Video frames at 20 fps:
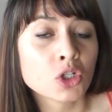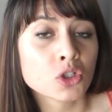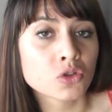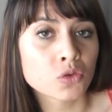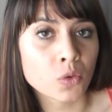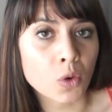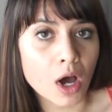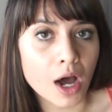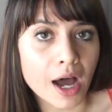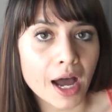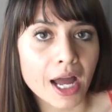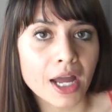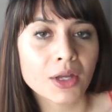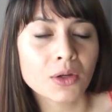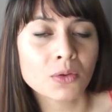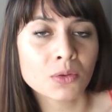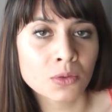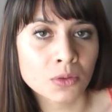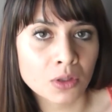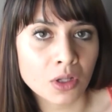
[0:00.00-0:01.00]
try
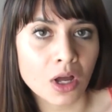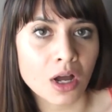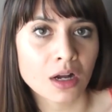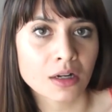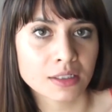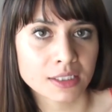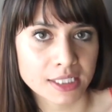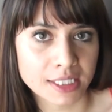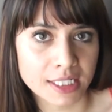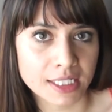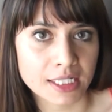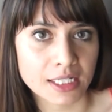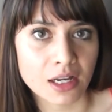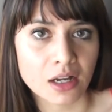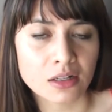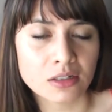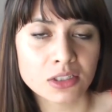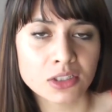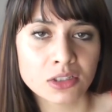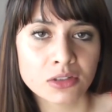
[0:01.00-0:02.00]
oolong tea.
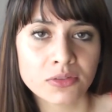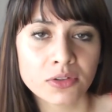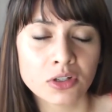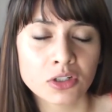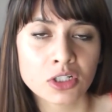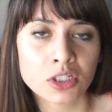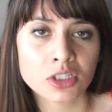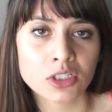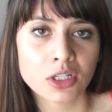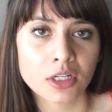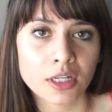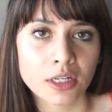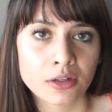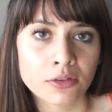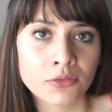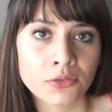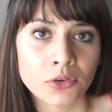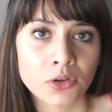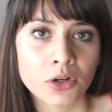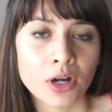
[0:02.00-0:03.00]
Also, if you're just
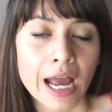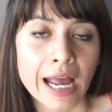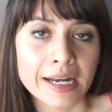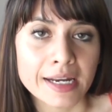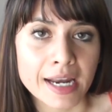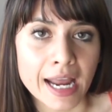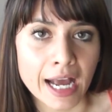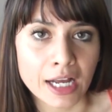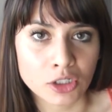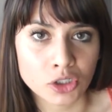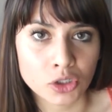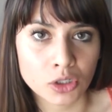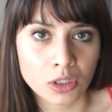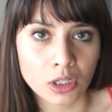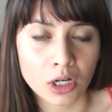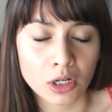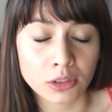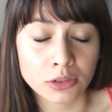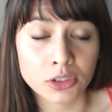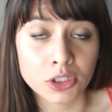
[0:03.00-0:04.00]
looking for a
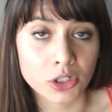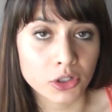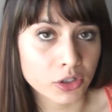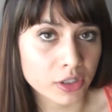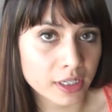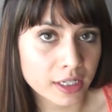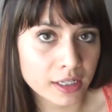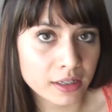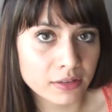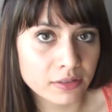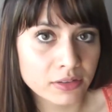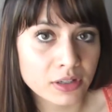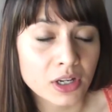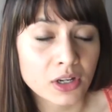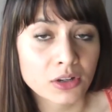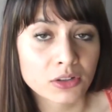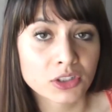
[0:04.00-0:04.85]
natural alternative